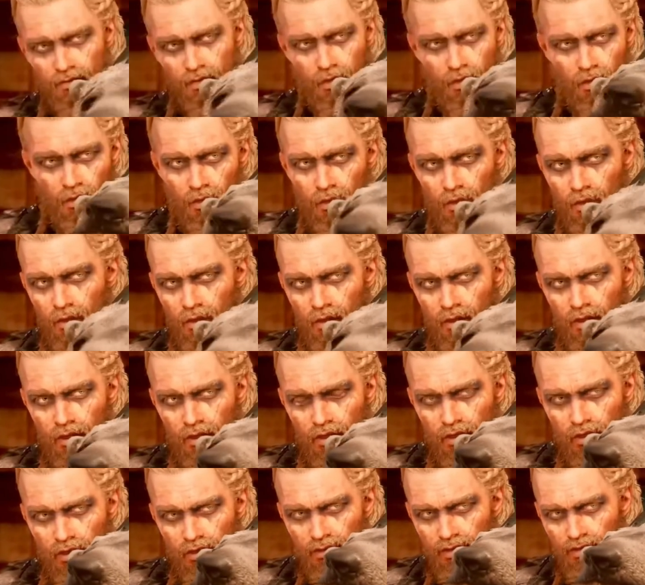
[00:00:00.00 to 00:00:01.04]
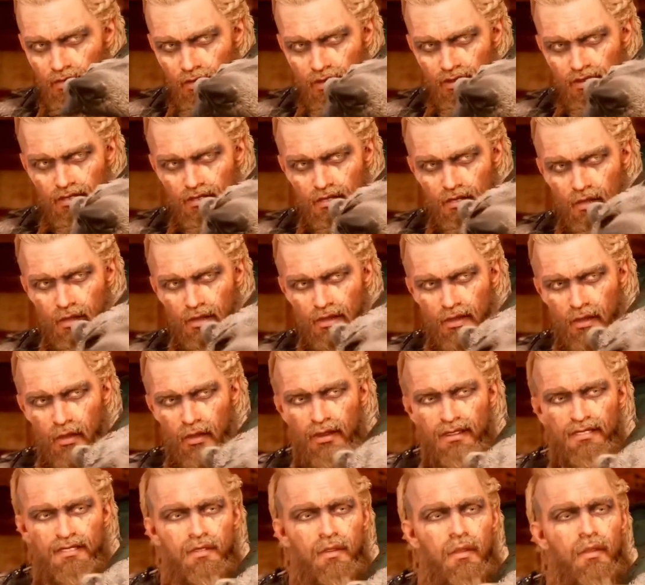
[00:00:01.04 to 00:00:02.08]
Talk now, and we'll draw you a
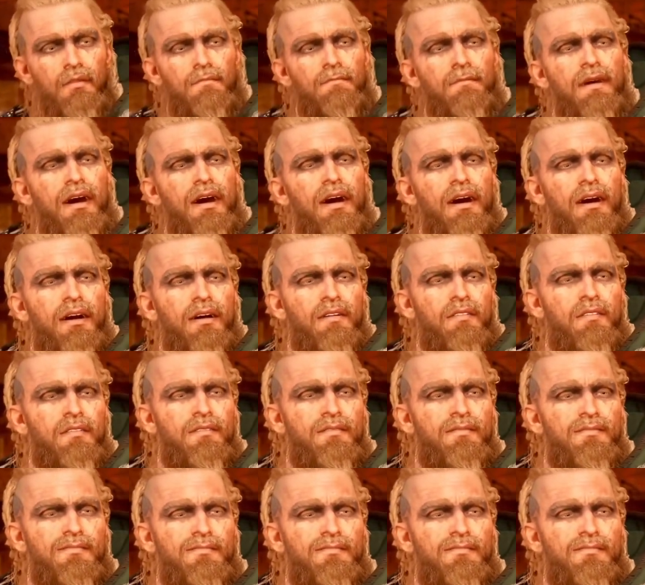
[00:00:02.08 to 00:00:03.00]
nice warm bath.